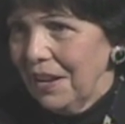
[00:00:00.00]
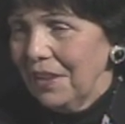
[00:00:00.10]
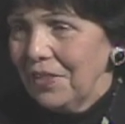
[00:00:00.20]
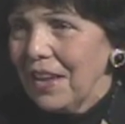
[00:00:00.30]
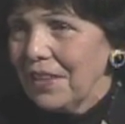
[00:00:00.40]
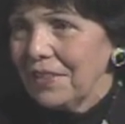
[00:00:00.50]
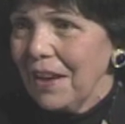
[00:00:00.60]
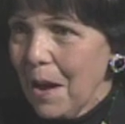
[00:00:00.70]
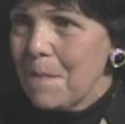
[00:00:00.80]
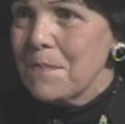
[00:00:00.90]
And that
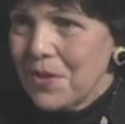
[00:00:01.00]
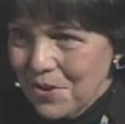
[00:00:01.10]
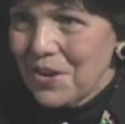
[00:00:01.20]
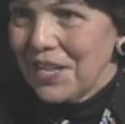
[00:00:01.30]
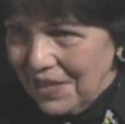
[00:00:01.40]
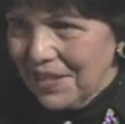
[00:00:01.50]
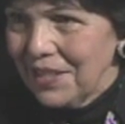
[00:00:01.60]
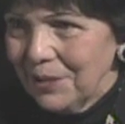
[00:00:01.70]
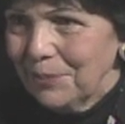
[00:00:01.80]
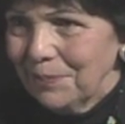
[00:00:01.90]
comes unity.
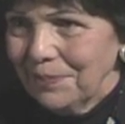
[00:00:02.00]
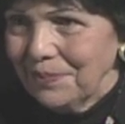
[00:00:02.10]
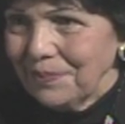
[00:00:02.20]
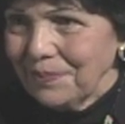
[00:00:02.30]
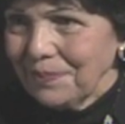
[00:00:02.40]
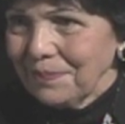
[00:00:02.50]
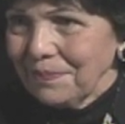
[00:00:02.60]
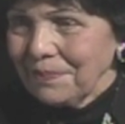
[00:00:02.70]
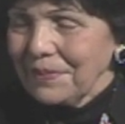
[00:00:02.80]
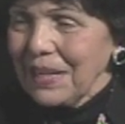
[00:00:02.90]

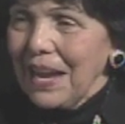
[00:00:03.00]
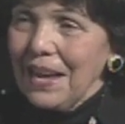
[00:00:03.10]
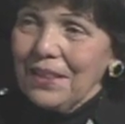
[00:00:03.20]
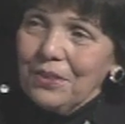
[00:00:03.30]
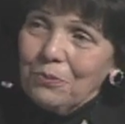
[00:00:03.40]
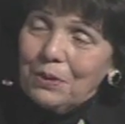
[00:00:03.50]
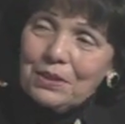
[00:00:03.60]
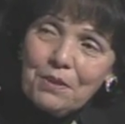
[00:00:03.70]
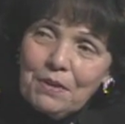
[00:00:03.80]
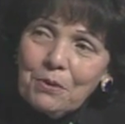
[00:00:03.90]
And
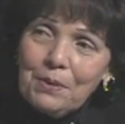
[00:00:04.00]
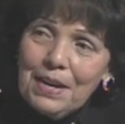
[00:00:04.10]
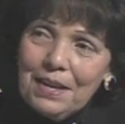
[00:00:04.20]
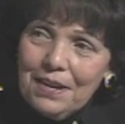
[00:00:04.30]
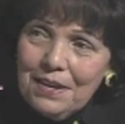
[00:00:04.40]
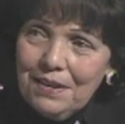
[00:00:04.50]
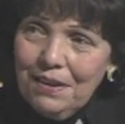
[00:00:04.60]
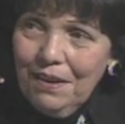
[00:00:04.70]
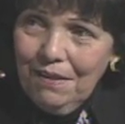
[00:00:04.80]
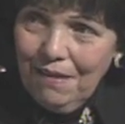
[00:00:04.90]
whatever we learn
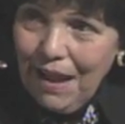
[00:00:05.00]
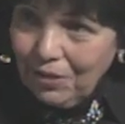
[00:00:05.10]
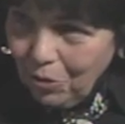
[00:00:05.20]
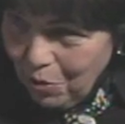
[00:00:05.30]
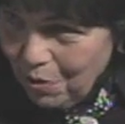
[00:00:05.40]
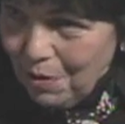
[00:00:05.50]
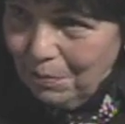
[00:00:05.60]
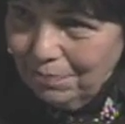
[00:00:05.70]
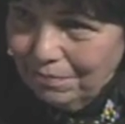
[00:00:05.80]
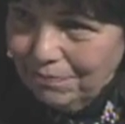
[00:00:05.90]
at
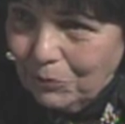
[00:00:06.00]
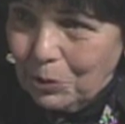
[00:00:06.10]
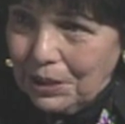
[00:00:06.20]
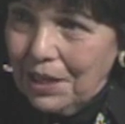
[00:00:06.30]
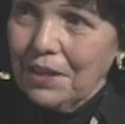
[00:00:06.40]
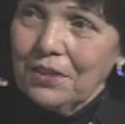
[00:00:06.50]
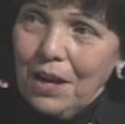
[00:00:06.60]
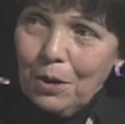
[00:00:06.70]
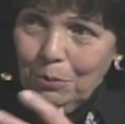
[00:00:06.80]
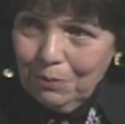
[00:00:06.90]
home, we take it
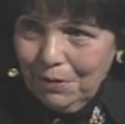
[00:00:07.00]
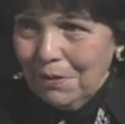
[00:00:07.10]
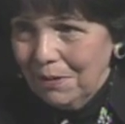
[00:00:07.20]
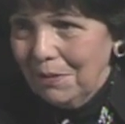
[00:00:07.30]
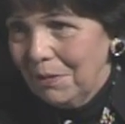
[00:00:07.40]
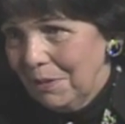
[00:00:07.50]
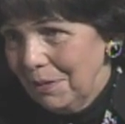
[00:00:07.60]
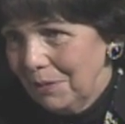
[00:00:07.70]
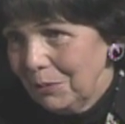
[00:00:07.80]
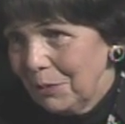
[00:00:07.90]
out
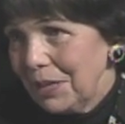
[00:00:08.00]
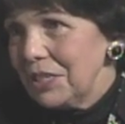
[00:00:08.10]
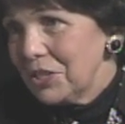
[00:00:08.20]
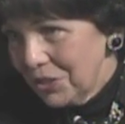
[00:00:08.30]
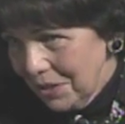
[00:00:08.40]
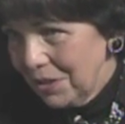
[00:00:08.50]
to reach